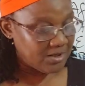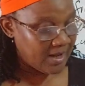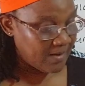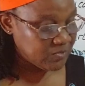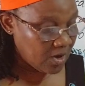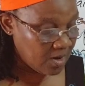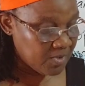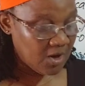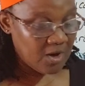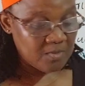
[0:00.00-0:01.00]

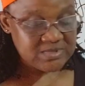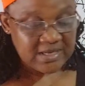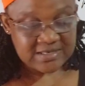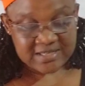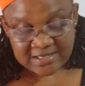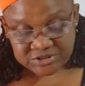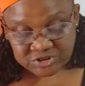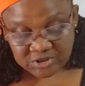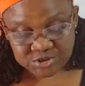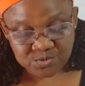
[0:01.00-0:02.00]
Tom comes, and then
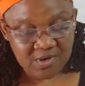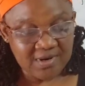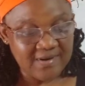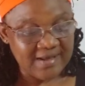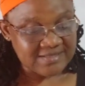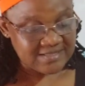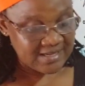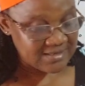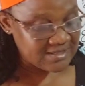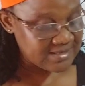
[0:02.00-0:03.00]
Joshua, and
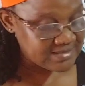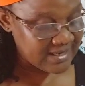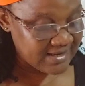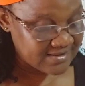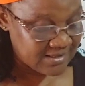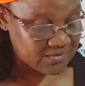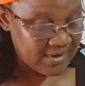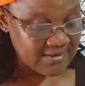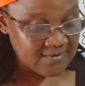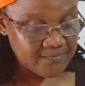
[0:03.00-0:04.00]
then things like that,
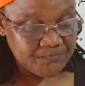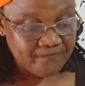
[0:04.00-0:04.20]
right?